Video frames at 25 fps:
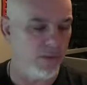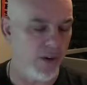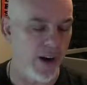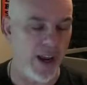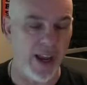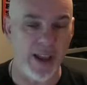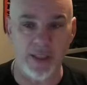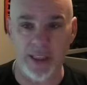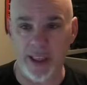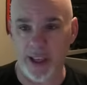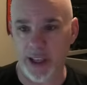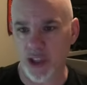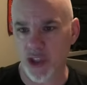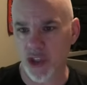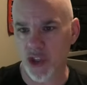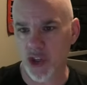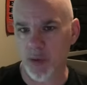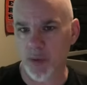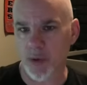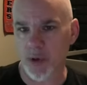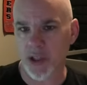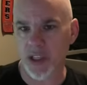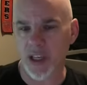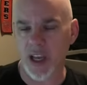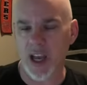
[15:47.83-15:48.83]
right, like in
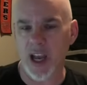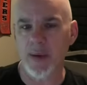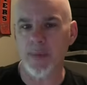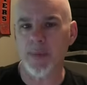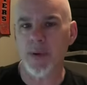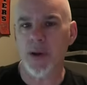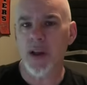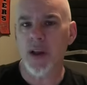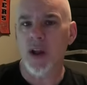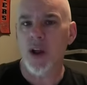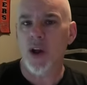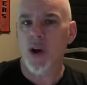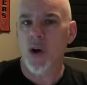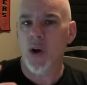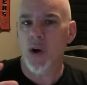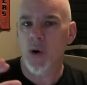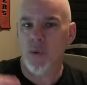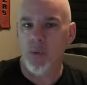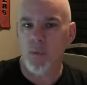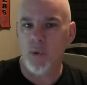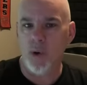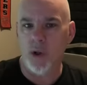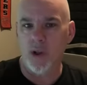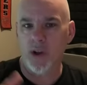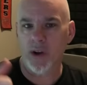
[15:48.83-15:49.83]
Zoom or Skype,
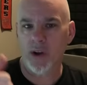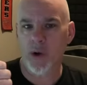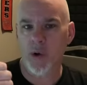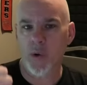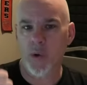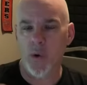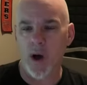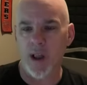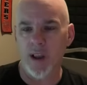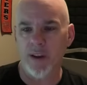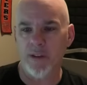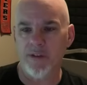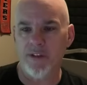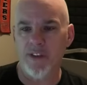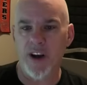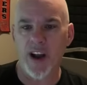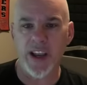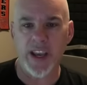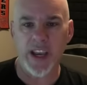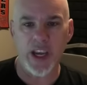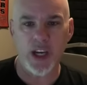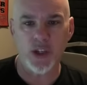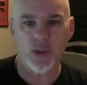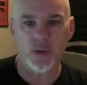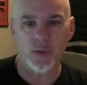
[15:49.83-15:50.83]
will
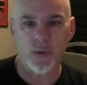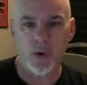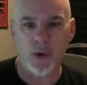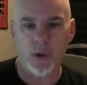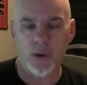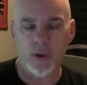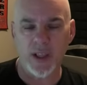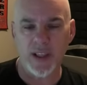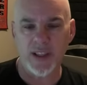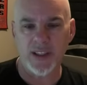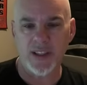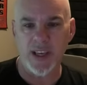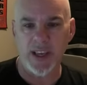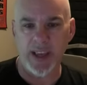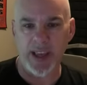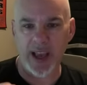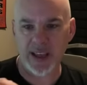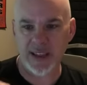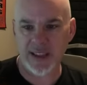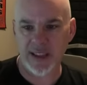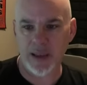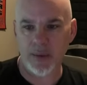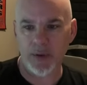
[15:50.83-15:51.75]
qualify each roll and say, yes,